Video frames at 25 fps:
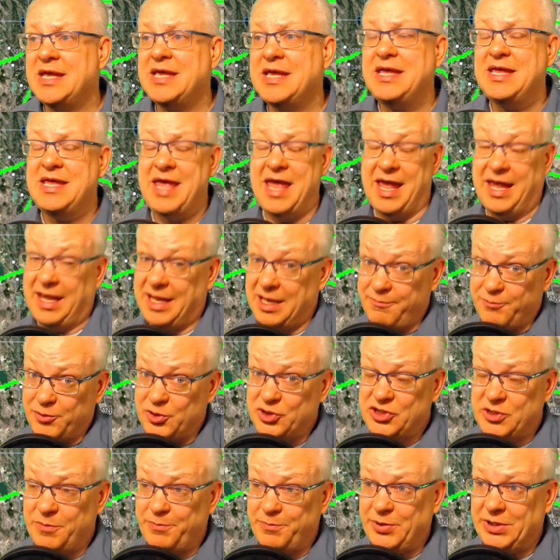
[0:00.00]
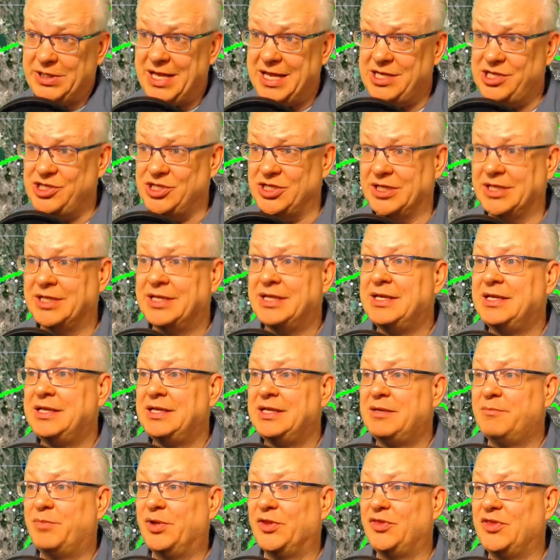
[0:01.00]
and precipitation.
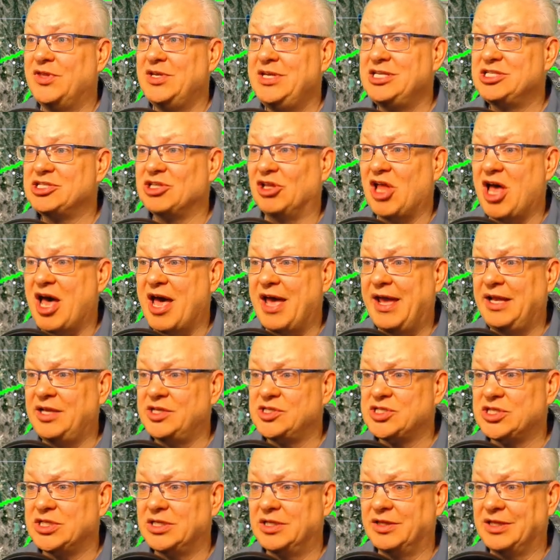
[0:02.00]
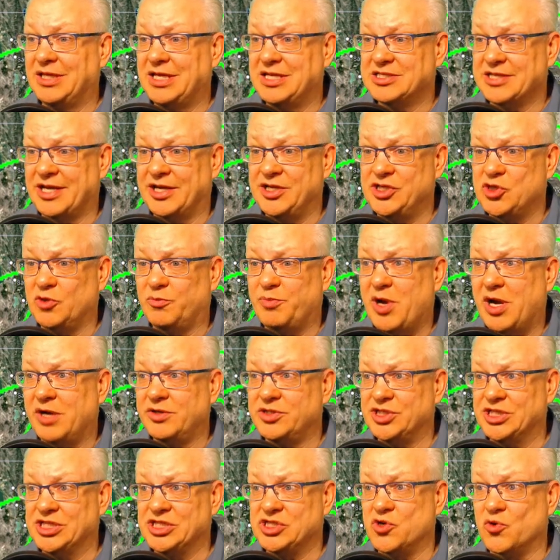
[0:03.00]
But these lines, these
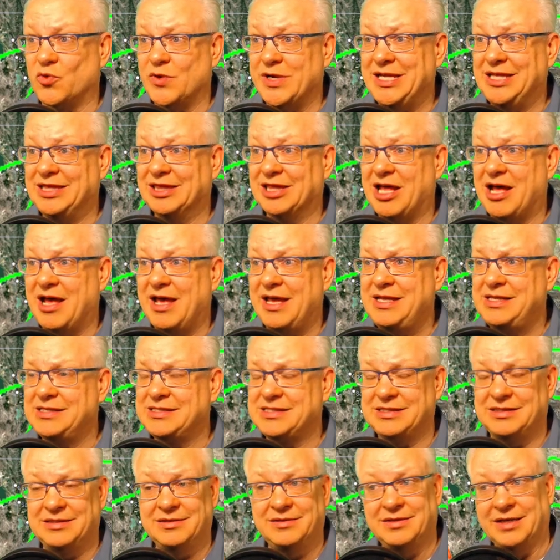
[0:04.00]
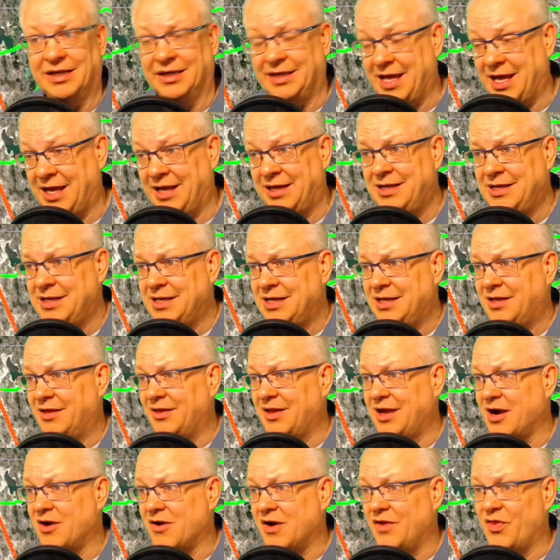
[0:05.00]
isobars, these green lines, again,
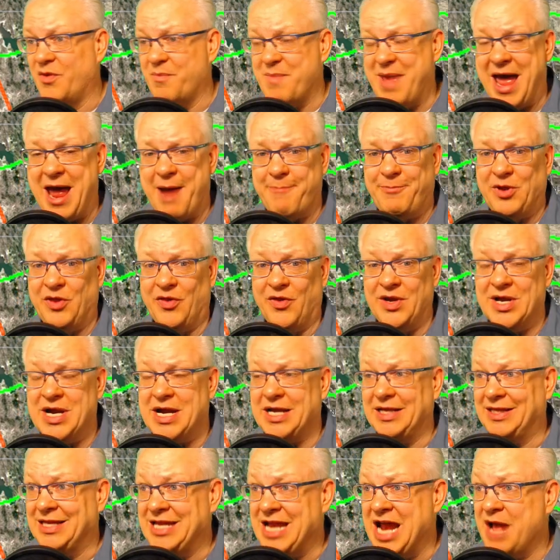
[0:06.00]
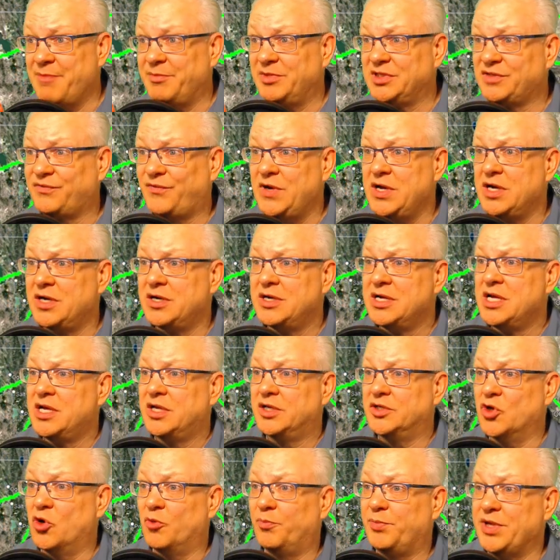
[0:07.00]
they are on the map. They're not in the atmosphere.
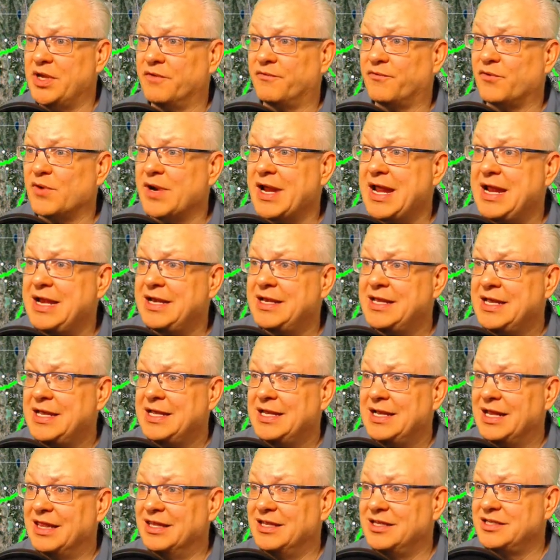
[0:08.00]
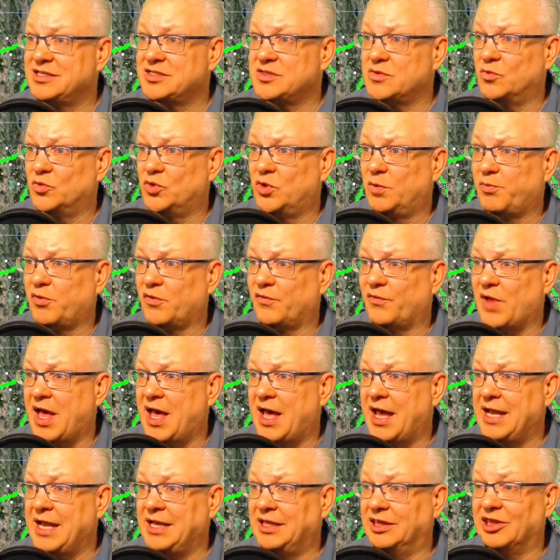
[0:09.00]
Don't be afraid. This will
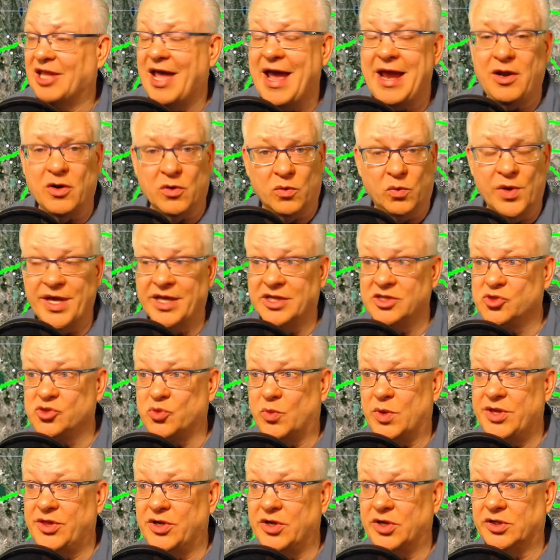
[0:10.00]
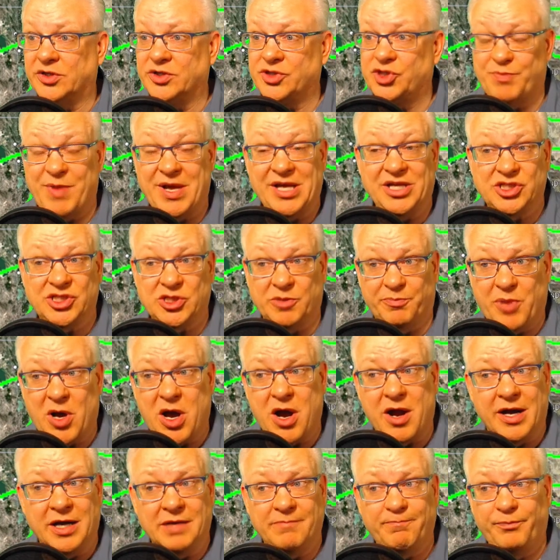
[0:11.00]
provide lighter winds when they're spaced
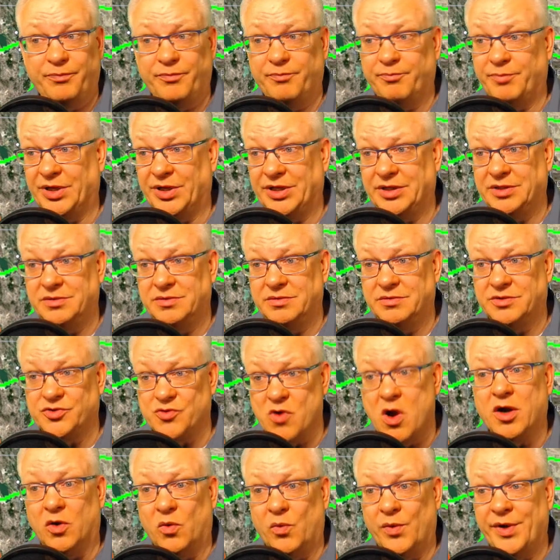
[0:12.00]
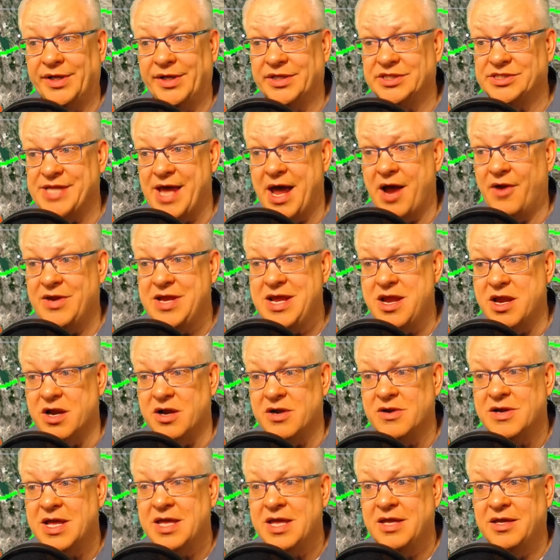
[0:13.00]
apart, but stronger winds down
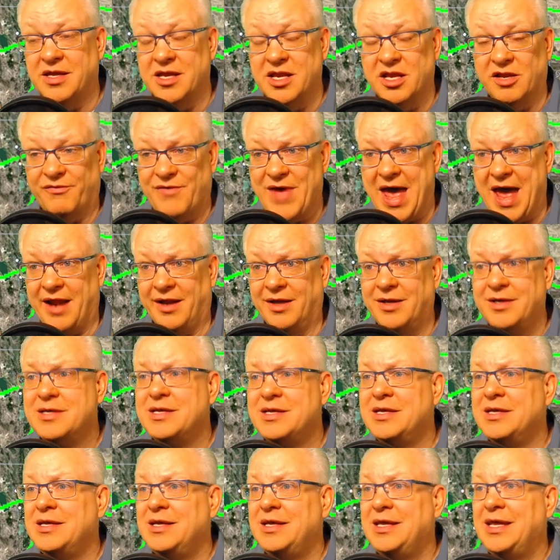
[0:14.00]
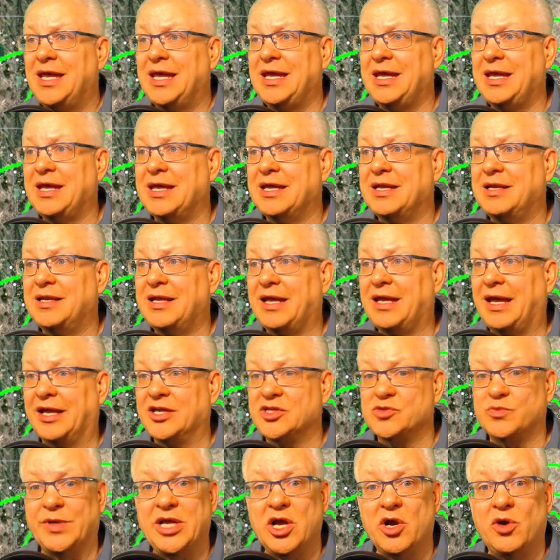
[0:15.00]
here in Nevada. And
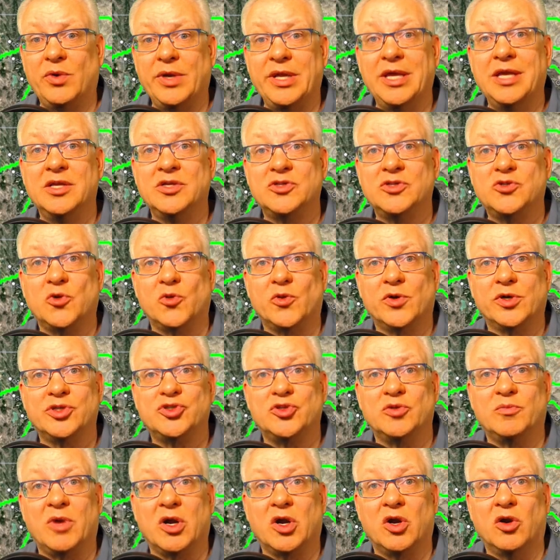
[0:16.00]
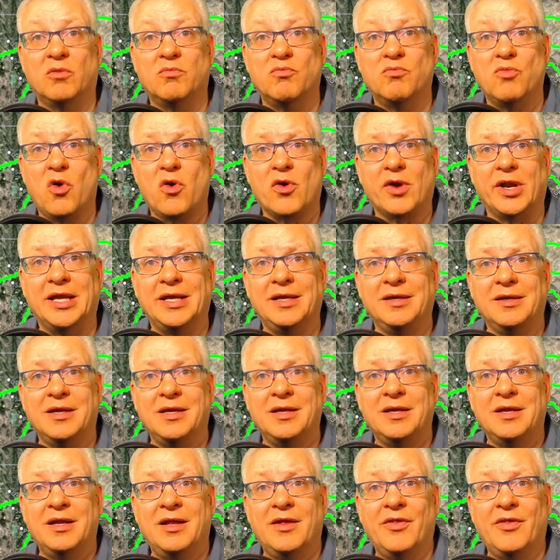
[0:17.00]
as we go in towards tomorrow morning,
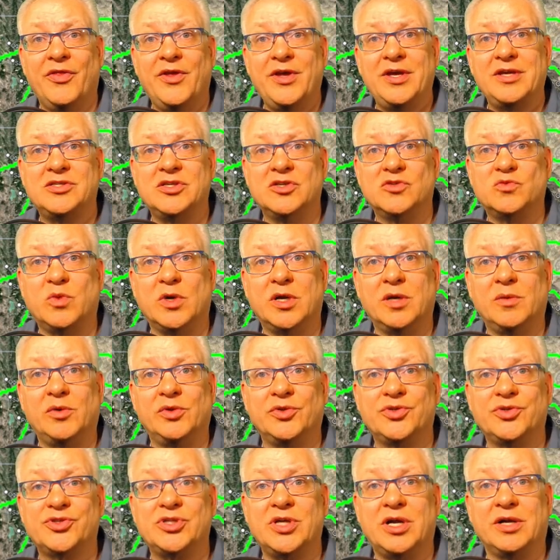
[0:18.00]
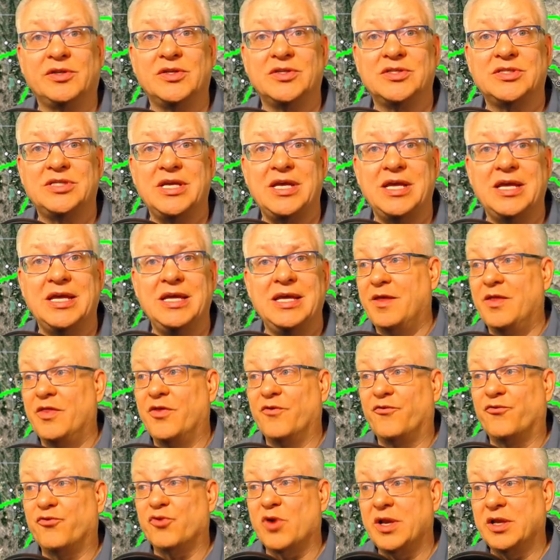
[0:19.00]
this is where we'll start to see
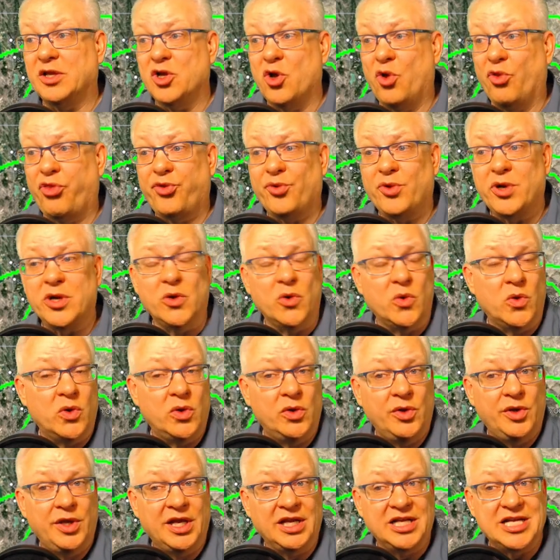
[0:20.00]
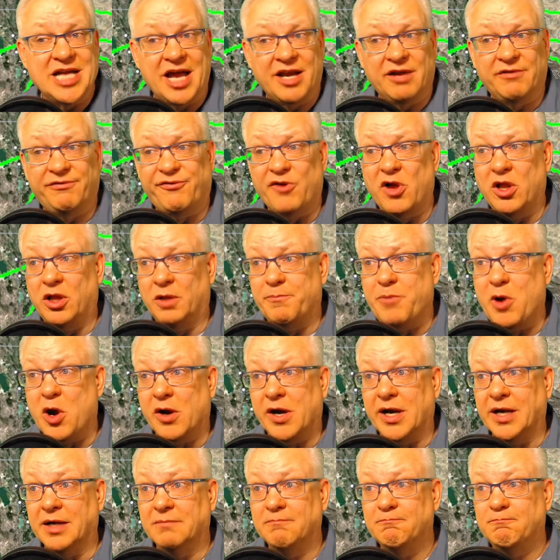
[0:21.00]
the front go through and kind of fall
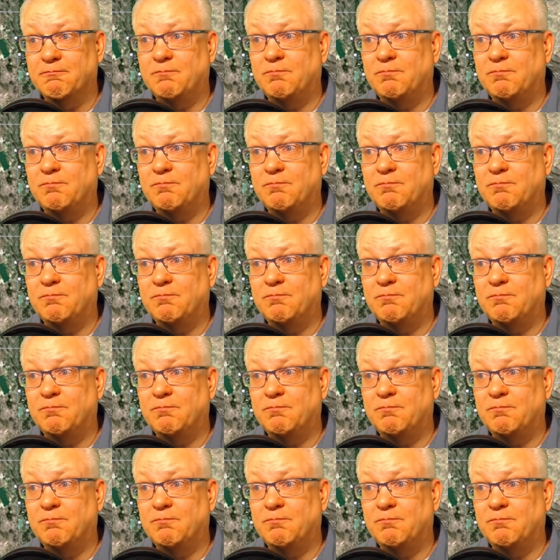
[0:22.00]
apart.